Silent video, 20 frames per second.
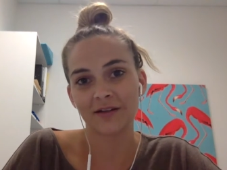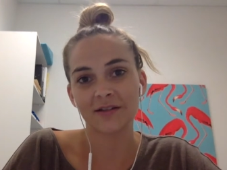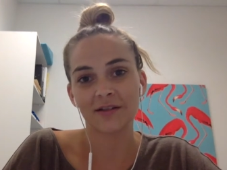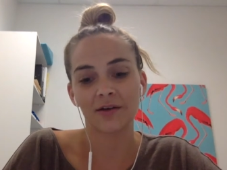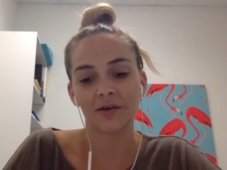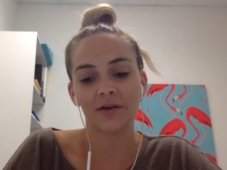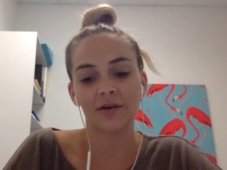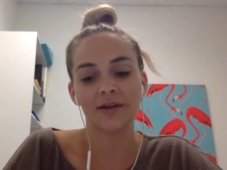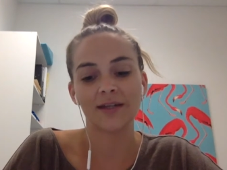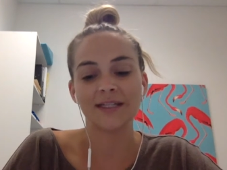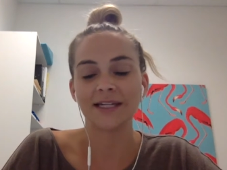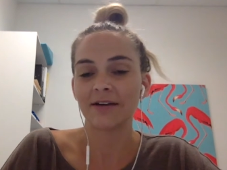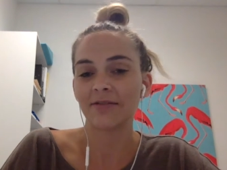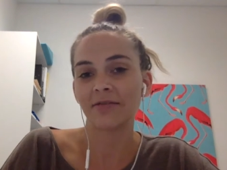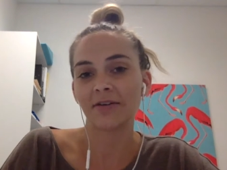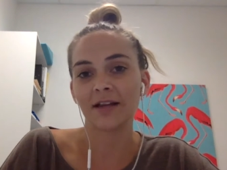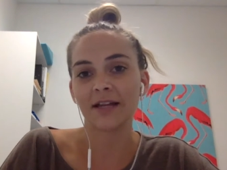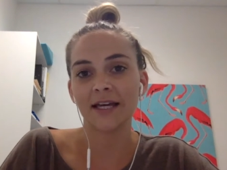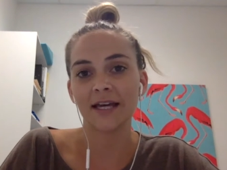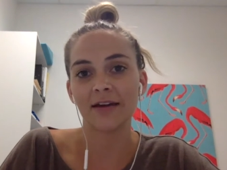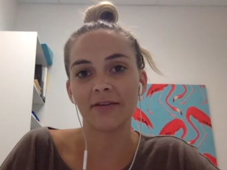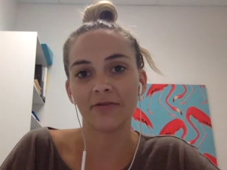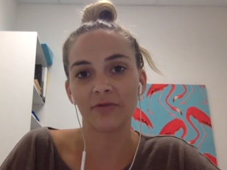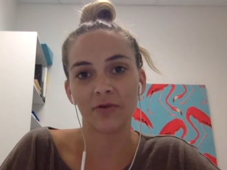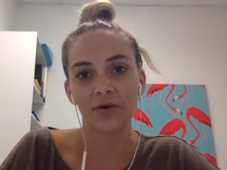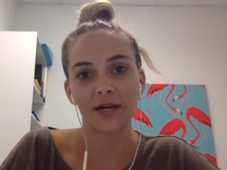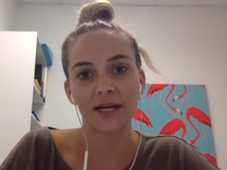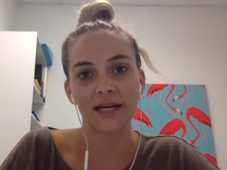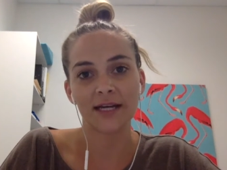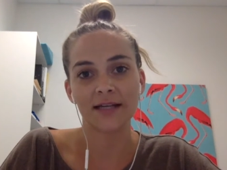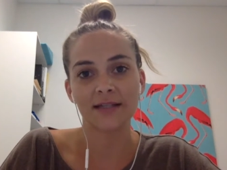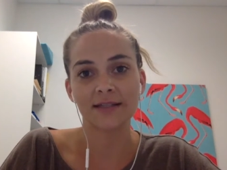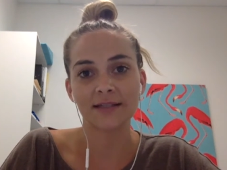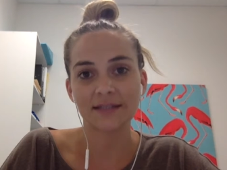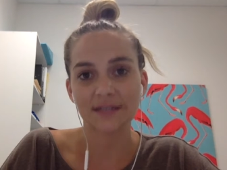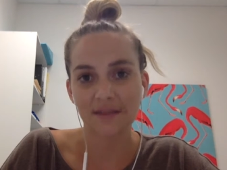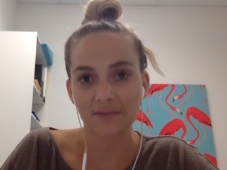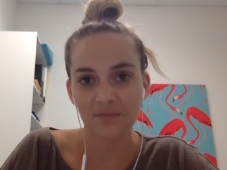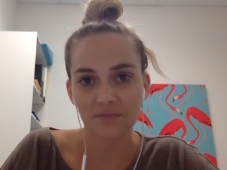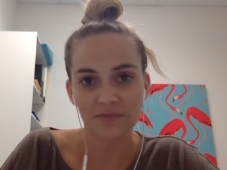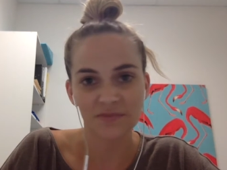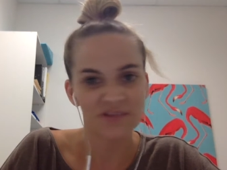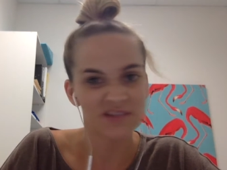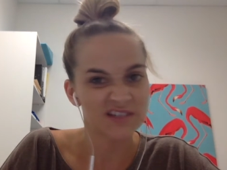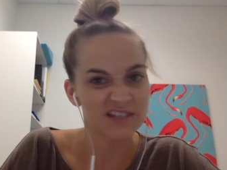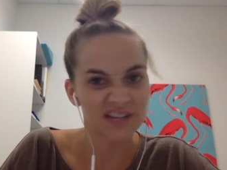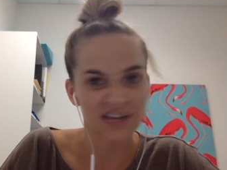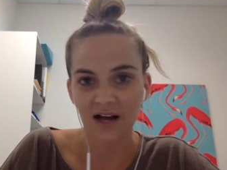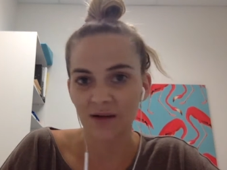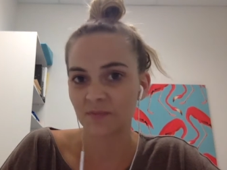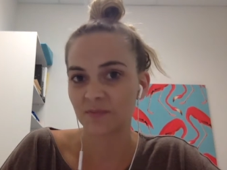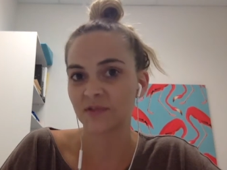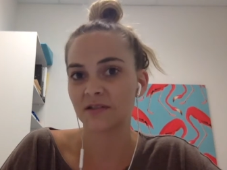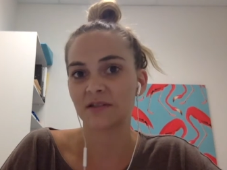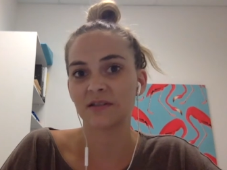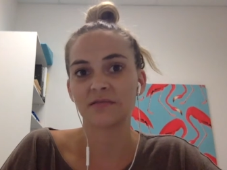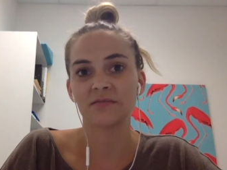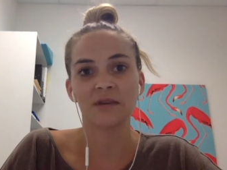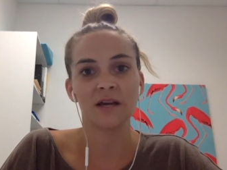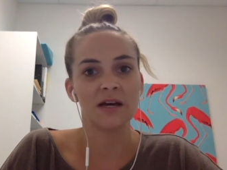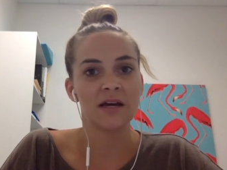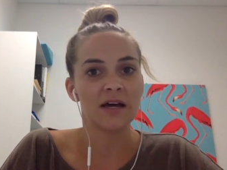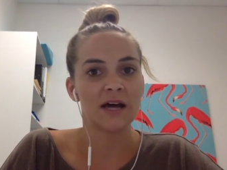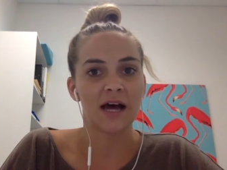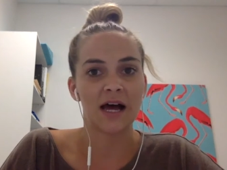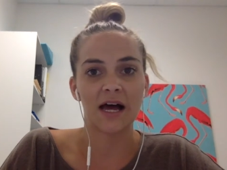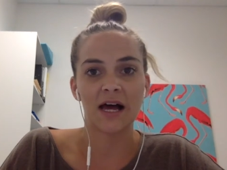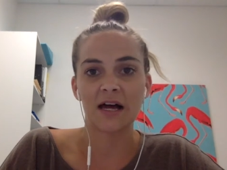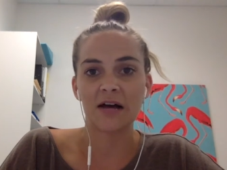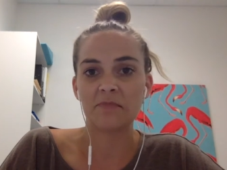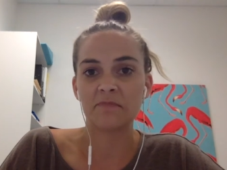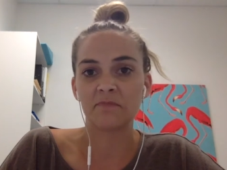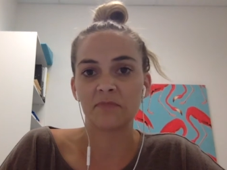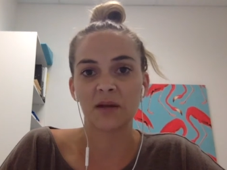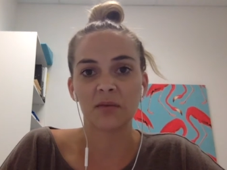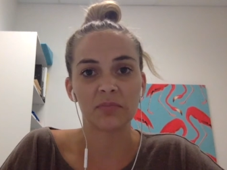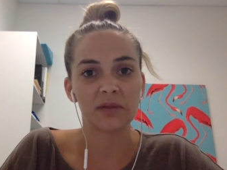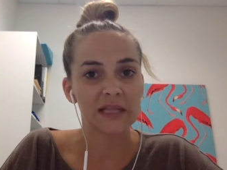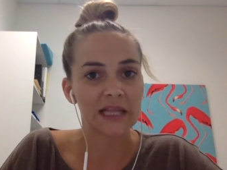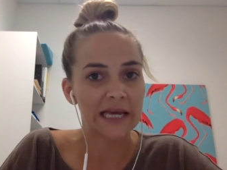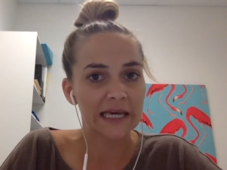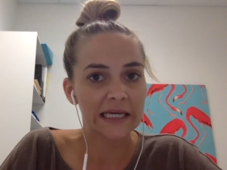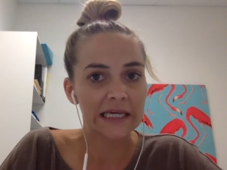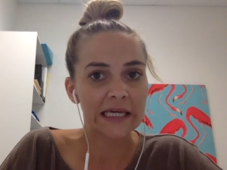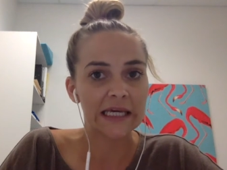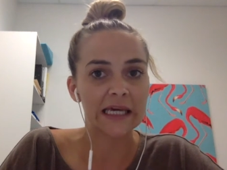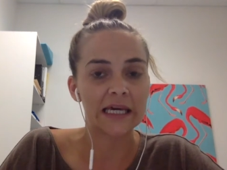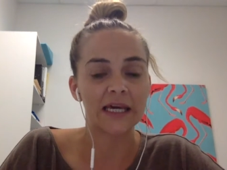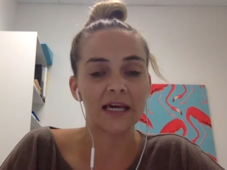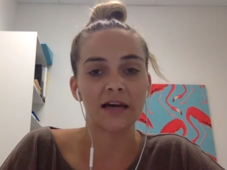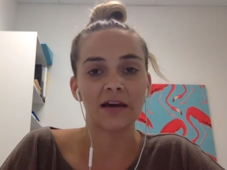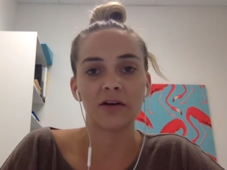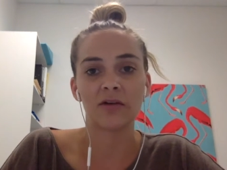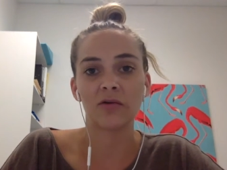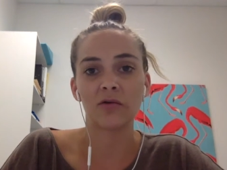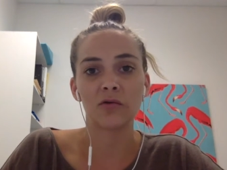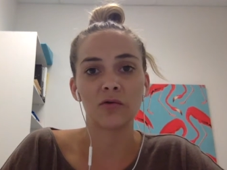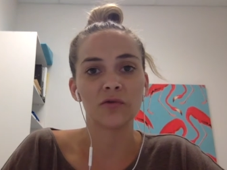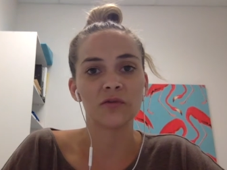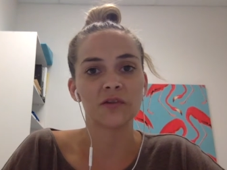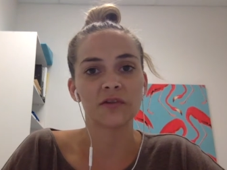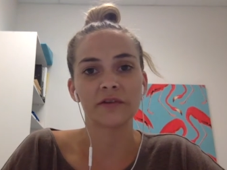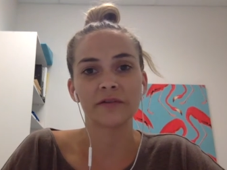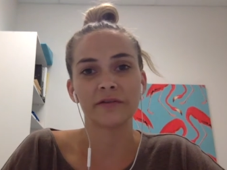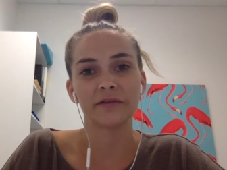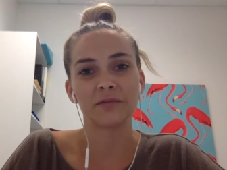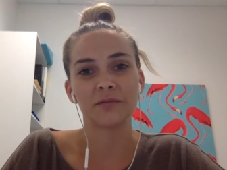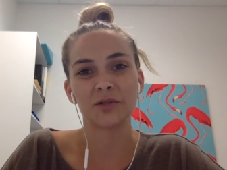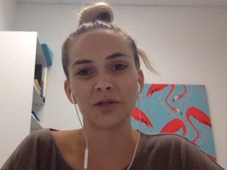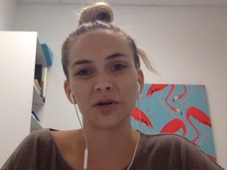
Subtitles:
So definitely avoiding sit-ups, planking, all sort of